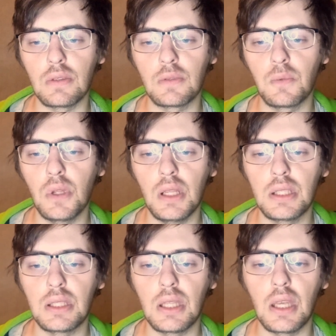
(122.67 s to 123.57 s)

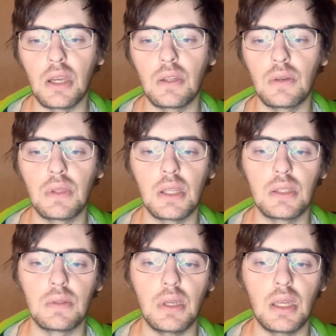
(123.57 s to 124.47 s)
spoilers that I ignored
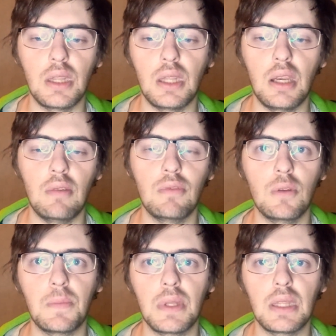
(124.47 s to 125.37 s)
so yet drift to,
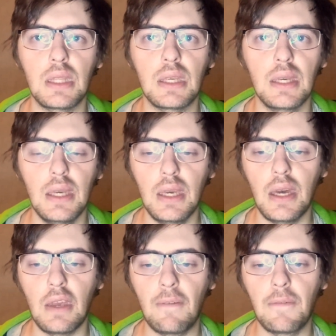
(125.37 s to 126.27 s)
but
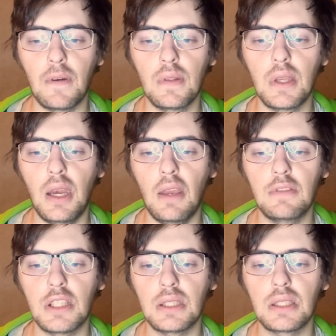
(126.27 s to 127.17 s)
I wonder if
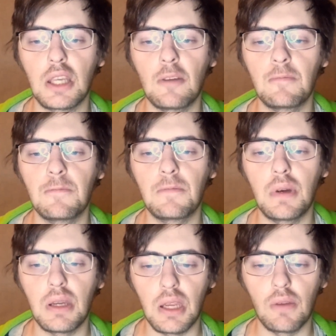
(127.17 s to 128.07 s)
just game
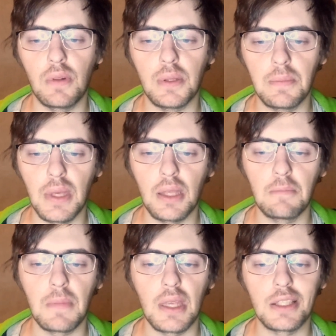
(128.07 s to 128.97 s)
finding will make
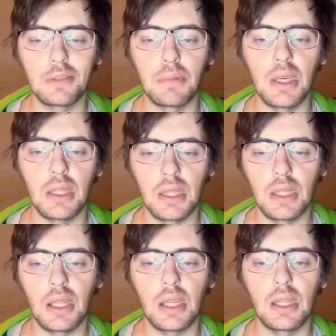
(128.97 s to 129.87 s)
me speed
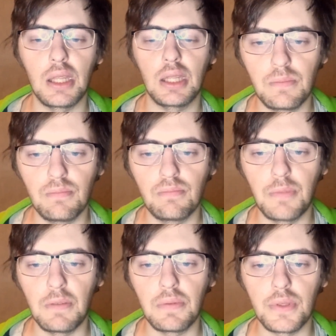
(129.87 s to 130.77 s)
read.
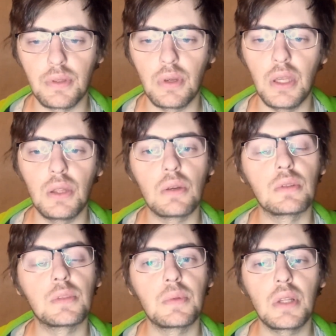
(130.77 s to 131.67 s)
Before going to
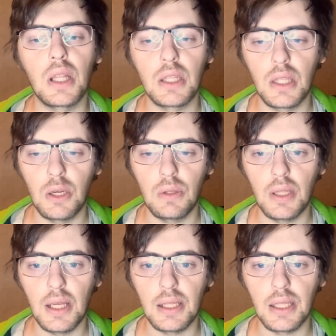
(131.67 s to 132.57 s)
spoiler
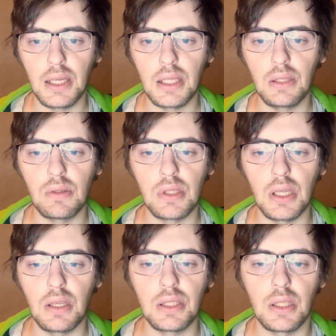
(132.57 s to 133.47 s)
territory, I'll try to
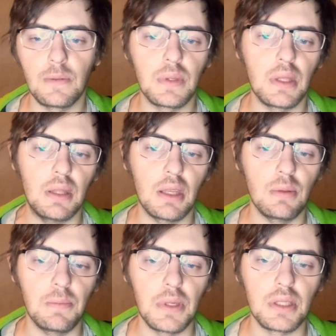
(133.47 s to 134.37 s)
share stuff that can
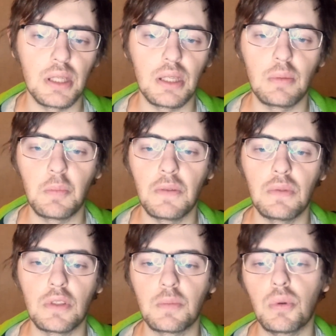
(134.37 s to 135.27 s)
be shared
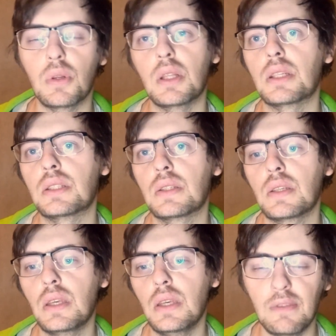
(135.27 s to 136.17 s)
before spoilers.
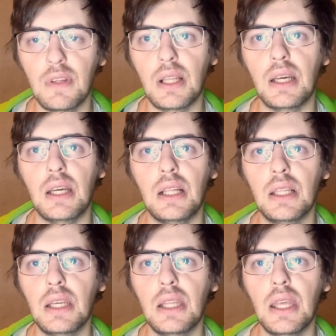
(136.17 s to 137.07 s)
Well, I
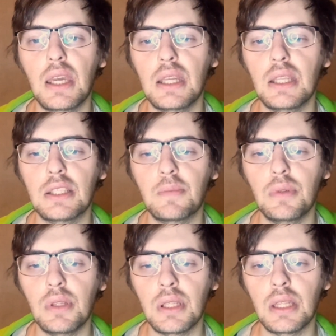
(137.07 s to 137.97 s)
already kinda
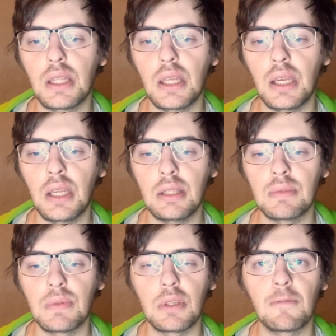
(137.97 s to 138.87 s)
spoiled it, that is
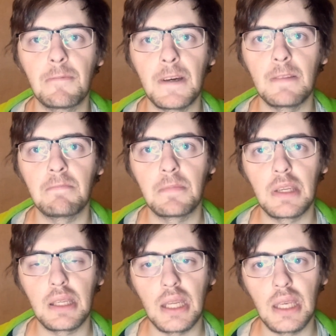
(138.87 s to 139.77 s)
for
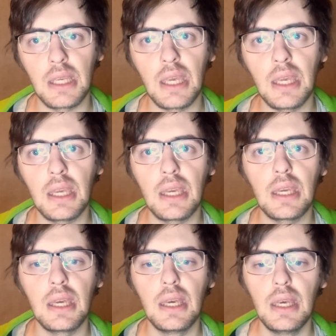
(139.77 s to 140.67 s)
breaking
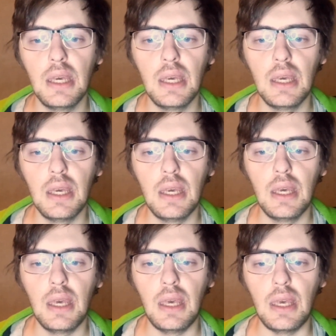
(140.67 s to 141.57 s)

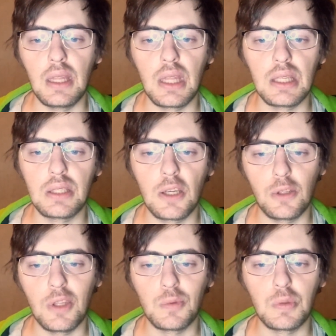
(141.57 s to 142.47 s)
and
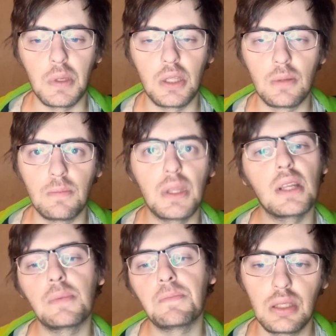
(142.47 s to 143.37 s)
destructing spot. But
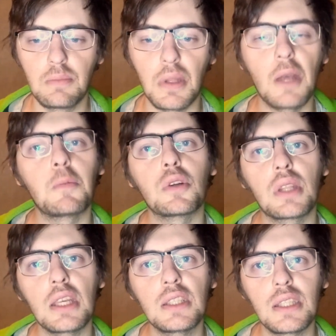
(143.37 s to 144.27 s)
about
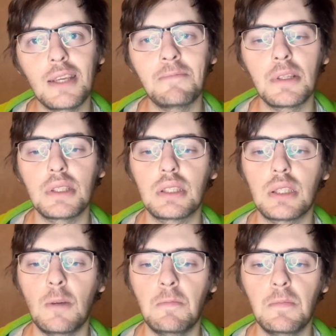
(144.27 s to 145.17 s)
this stopping
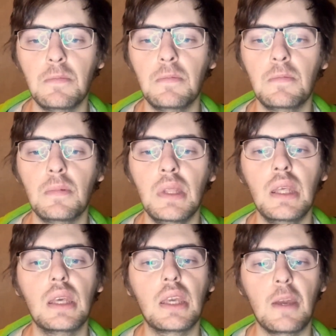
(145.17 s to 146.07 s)
stuff,
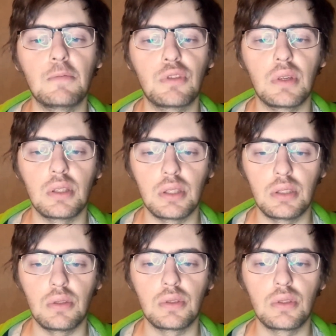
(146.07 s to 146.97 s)
games
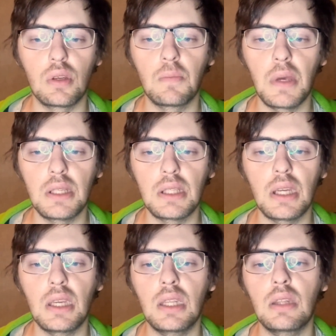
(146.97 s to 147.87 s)
once on store page
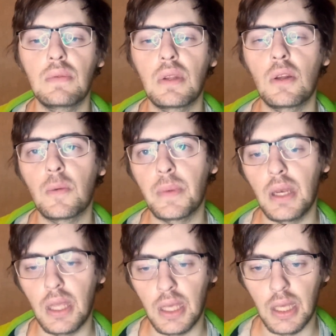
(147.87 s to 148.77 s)
and when
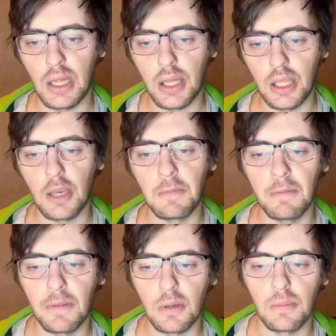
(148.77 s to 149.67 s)
opening it, like I
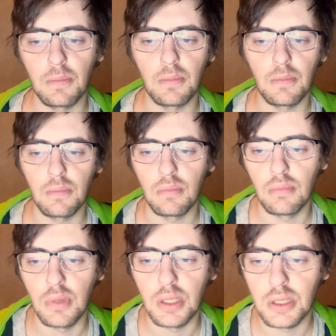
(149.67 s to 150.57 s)
before
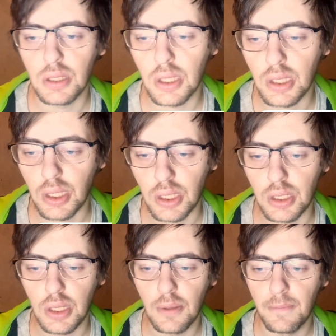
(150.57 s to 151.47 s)
mentioned it.